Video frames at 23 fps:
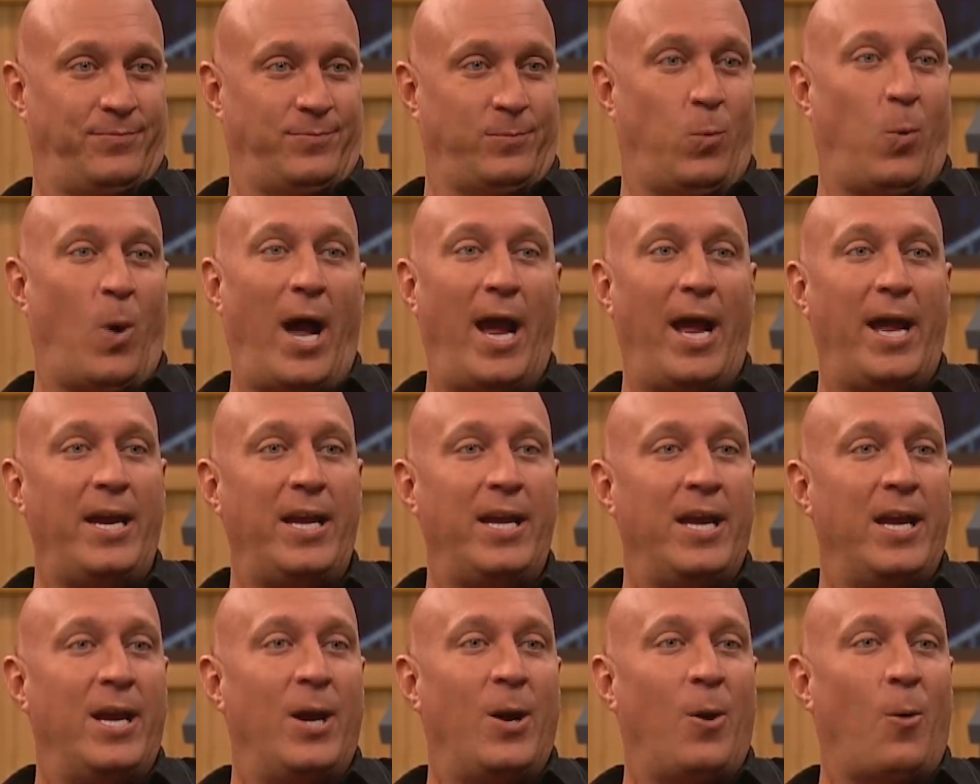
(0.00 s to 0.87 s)
why,
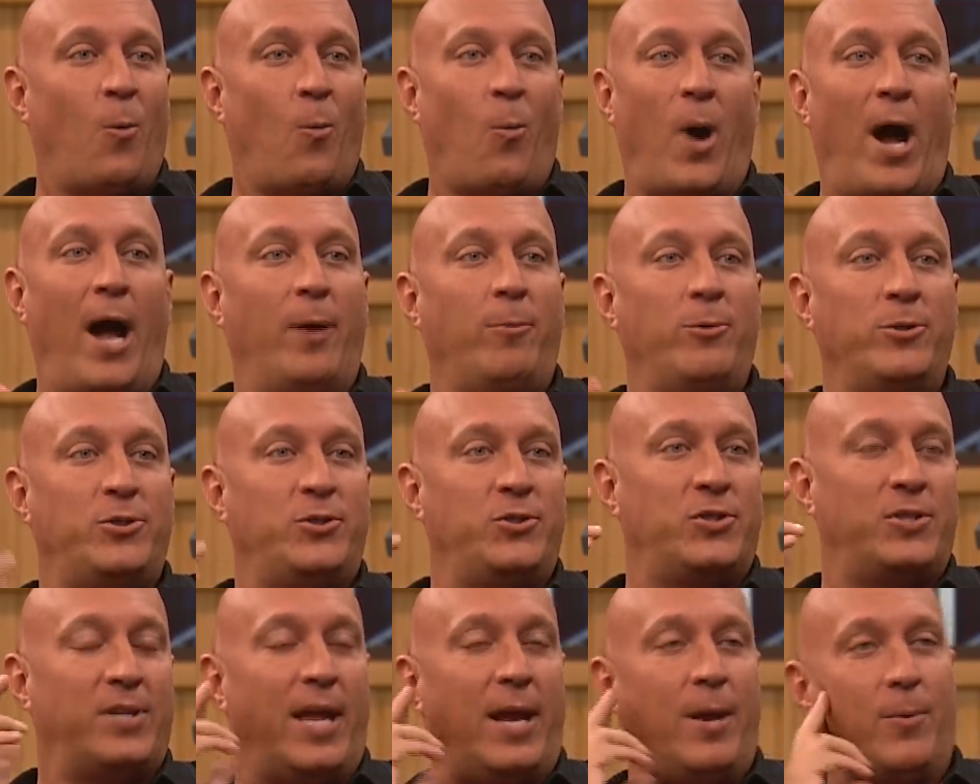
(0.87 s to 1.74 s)
why would
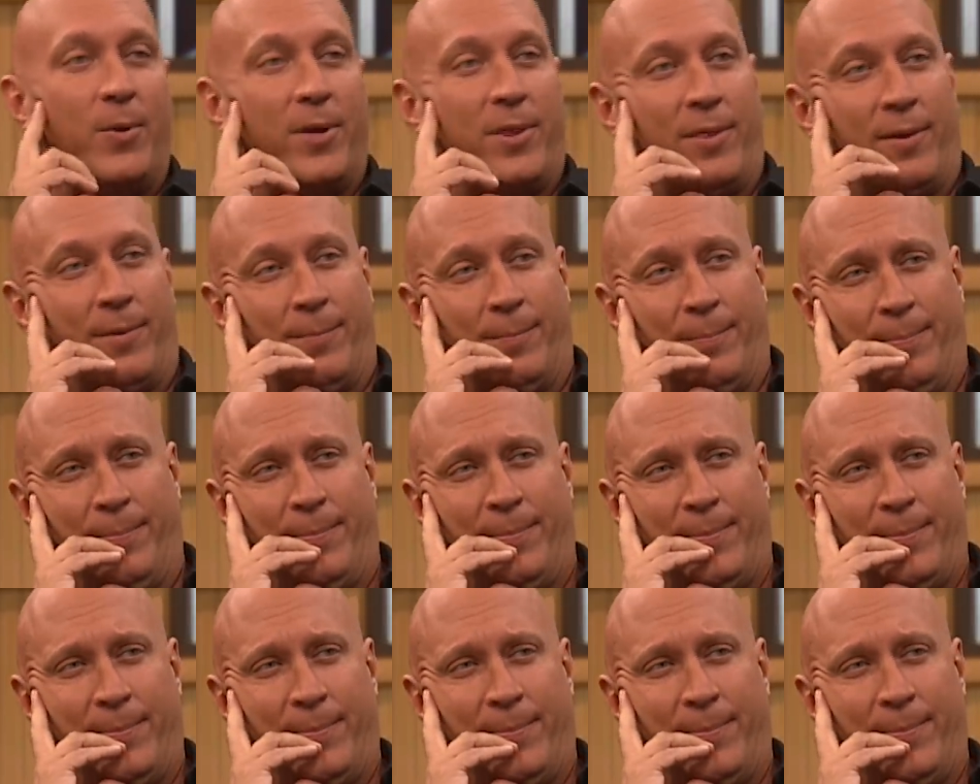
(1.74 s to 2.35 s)
you stay with him?